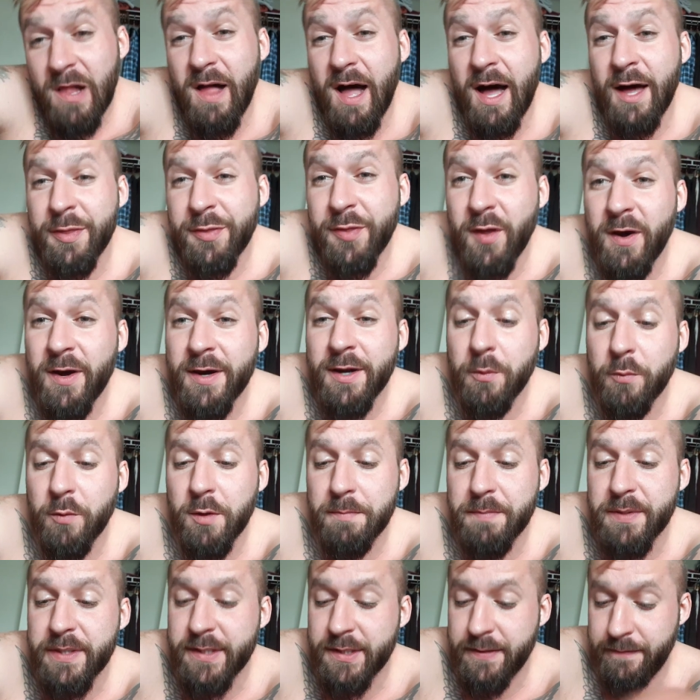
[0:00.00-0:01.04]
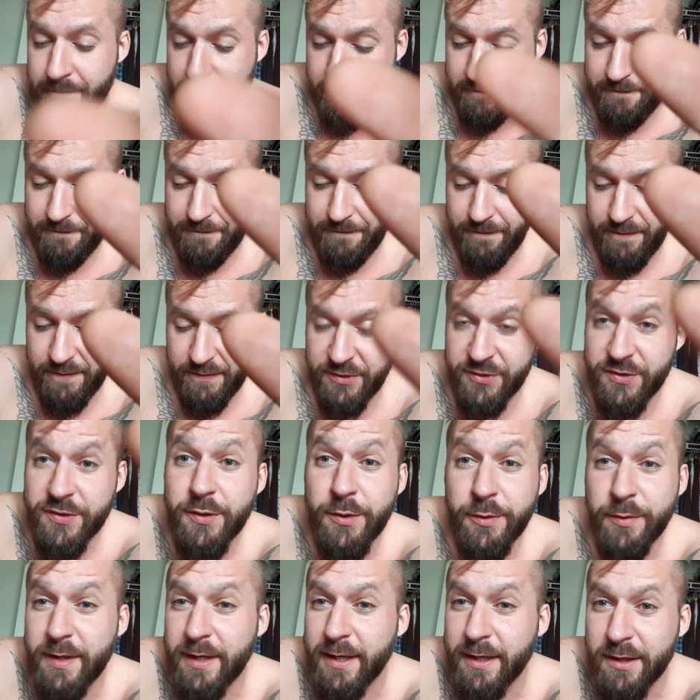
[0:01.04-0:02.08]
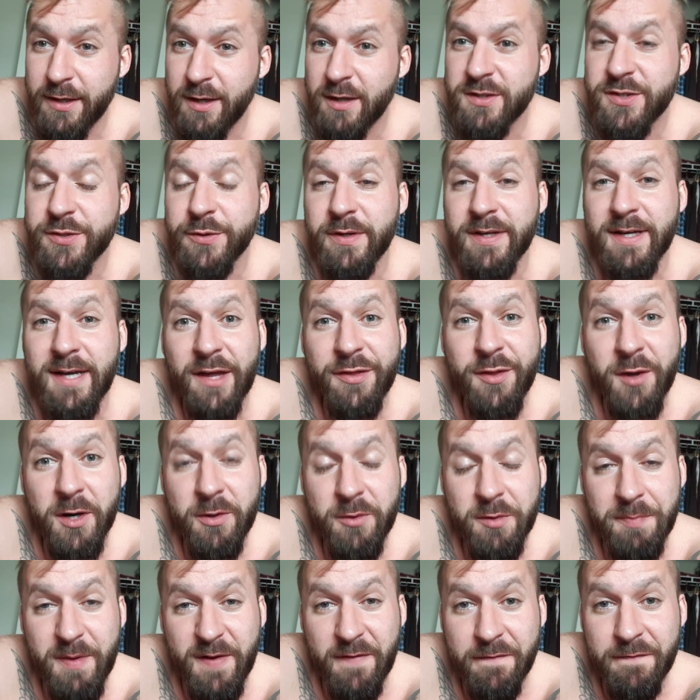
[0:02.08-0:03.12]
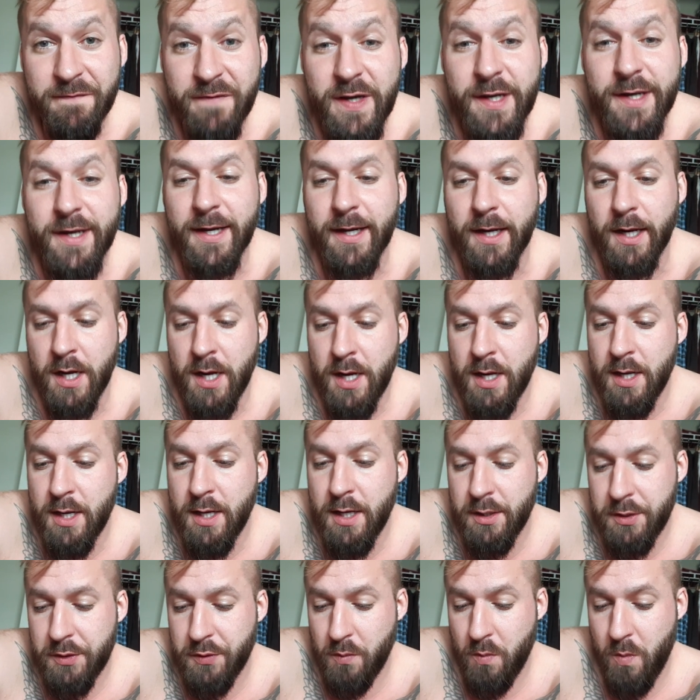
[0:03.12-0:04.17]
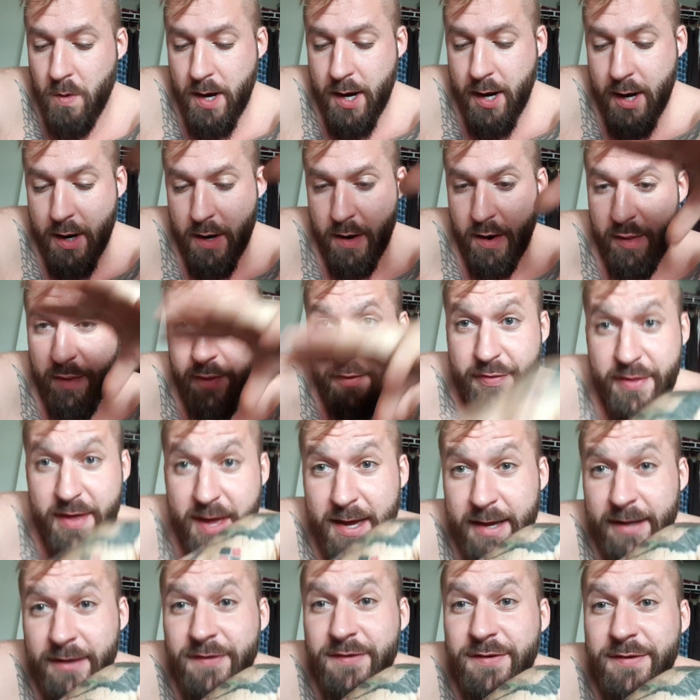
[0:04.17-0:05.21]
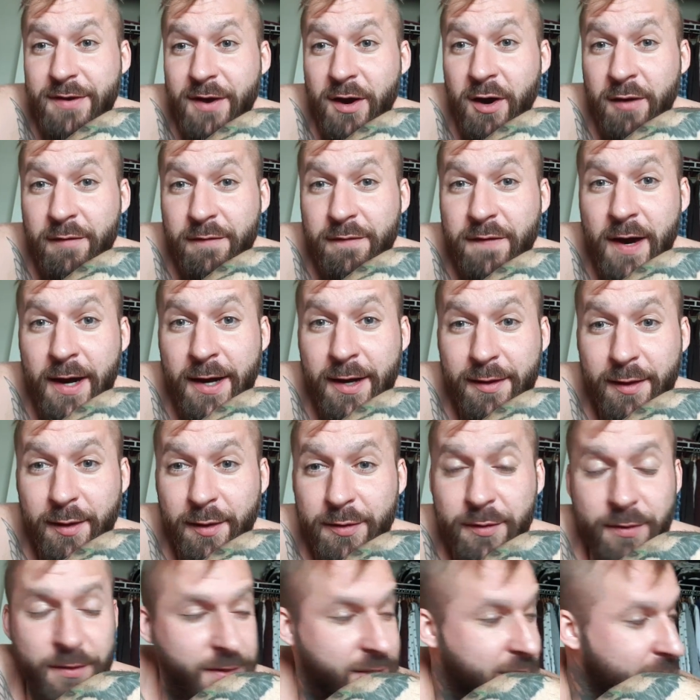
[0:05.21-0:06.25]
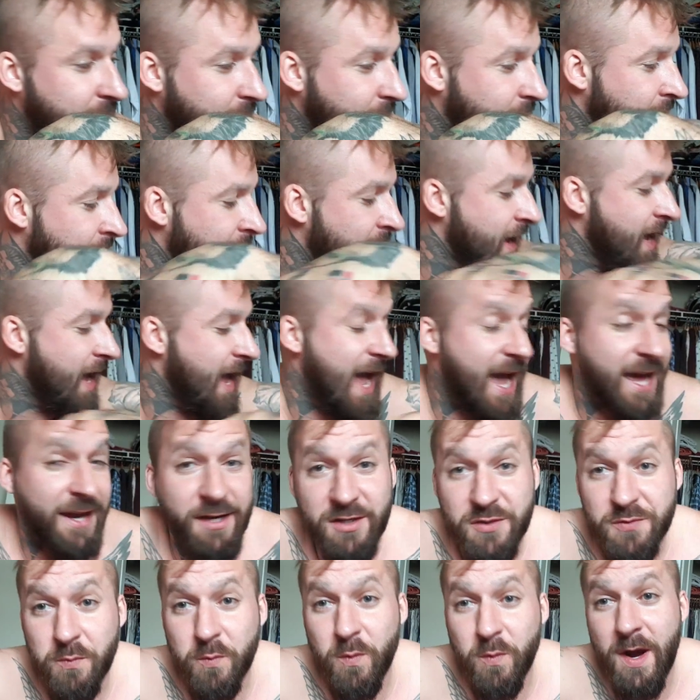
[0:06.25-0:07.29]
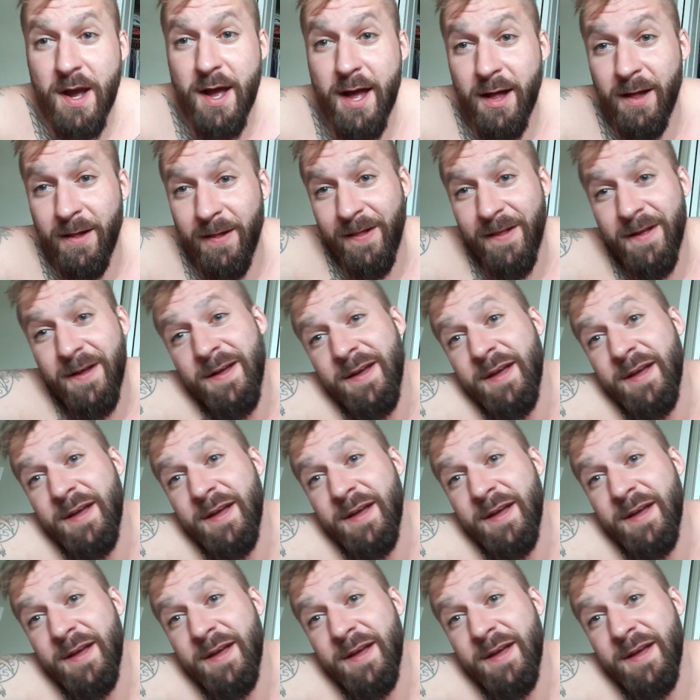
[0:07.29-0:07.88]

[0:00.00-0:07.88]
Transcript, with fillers: I thought it would be suiting, not suiting, I thought it would be fitting to wear this on Friday the thirteenth, and as well,